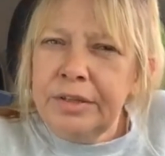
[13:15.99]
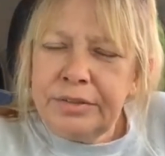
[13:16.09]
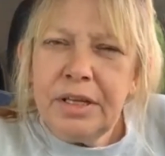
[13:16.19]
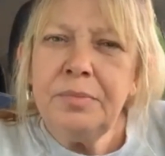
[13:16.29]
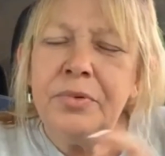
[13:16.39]

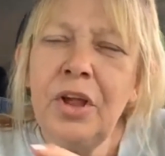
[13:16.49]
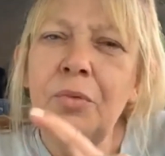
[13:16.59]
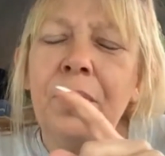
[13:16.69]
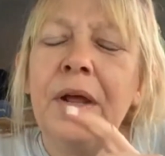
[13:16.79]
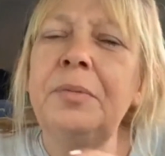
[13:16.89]
Something's
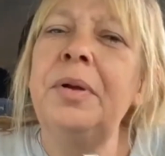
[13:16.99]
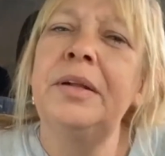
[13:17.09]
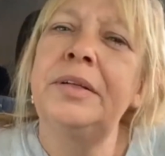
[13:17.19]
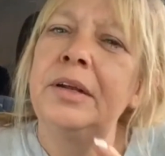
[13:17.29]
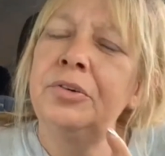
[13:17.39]
not right
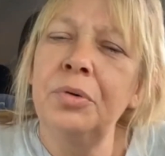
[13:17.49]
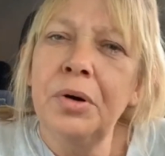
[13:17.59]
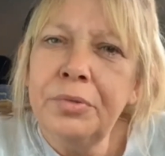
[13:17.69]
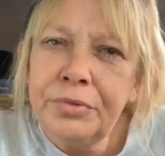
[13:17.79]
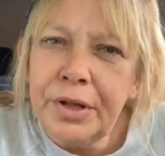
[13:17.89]
about that
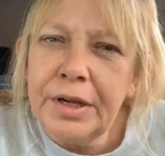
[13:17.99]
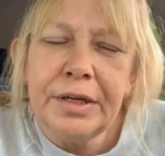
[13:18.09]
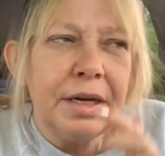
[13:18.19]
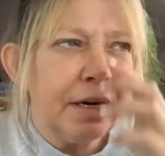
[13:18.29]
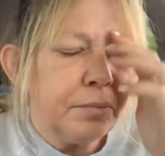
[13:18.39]
corona
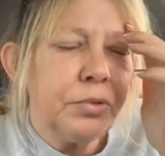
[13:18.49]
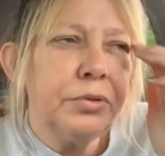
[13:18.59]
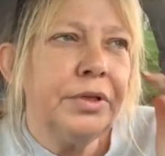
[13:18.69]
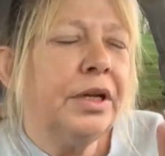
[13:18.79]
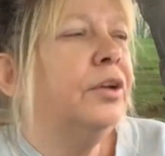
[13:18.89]
thing, and I'm
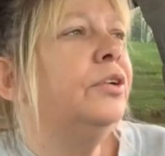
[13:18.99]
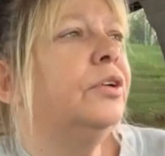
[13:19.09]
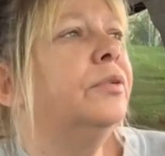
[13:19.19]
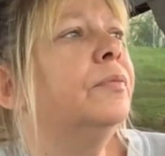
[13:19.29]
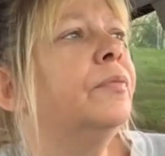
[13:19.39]
going to tell
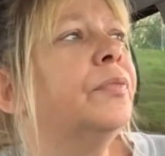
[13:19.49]
you.